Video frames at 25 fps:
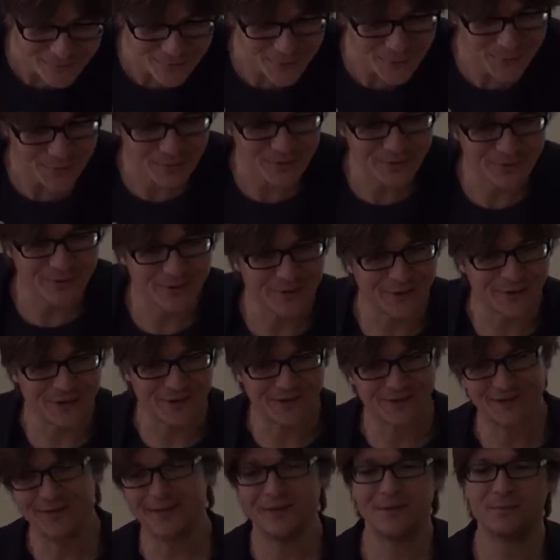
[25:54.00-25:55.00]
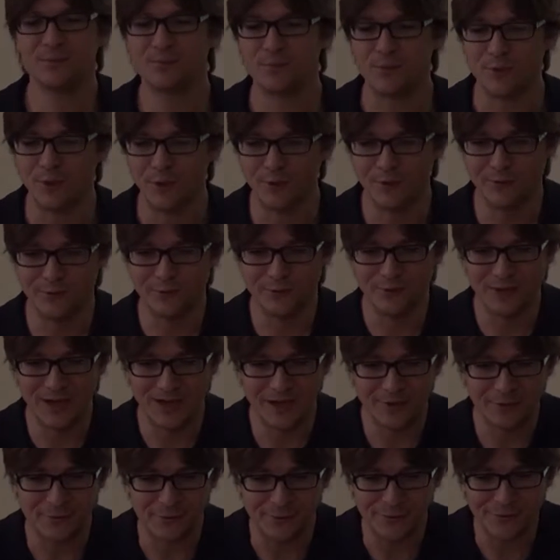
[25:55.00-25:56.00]
we'd be very prone to
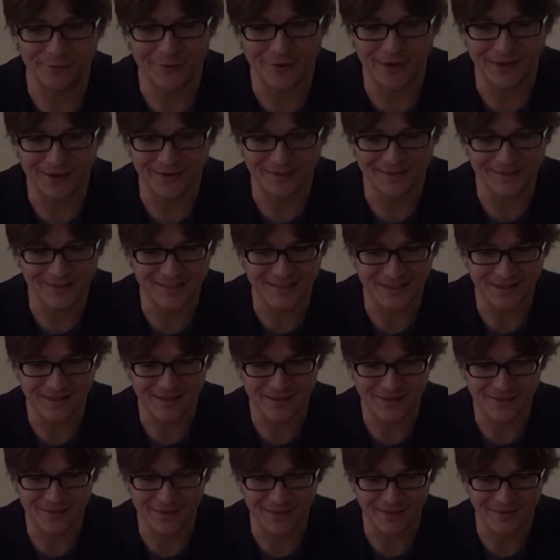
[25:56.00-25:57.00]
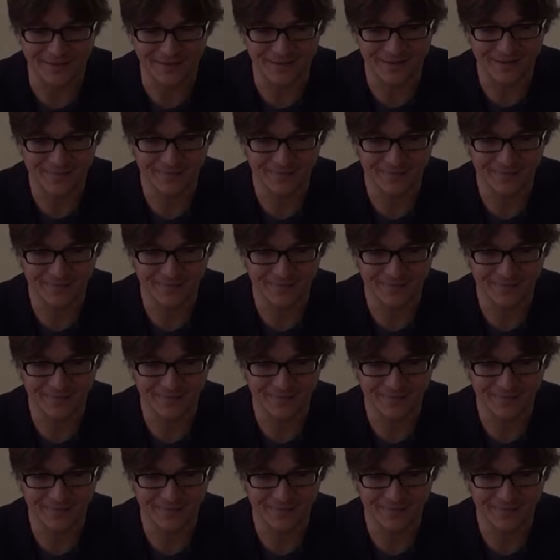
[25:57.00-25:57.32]
error, I think.